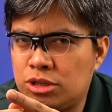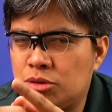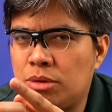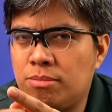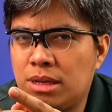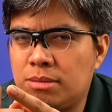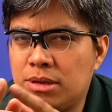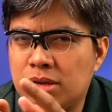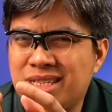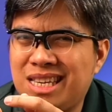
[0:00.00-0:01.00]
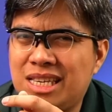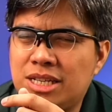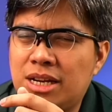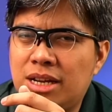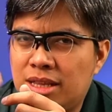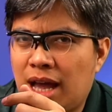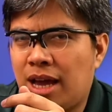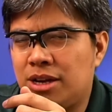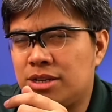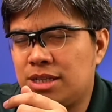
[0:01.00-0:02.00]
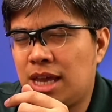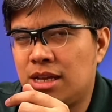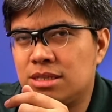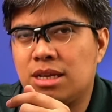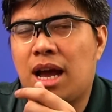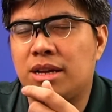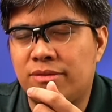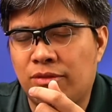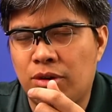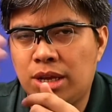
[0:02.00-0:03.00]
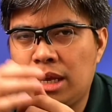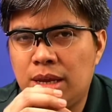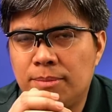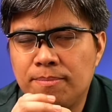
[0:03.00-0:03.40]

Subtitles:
is doing better because he generated the higher sales, 140,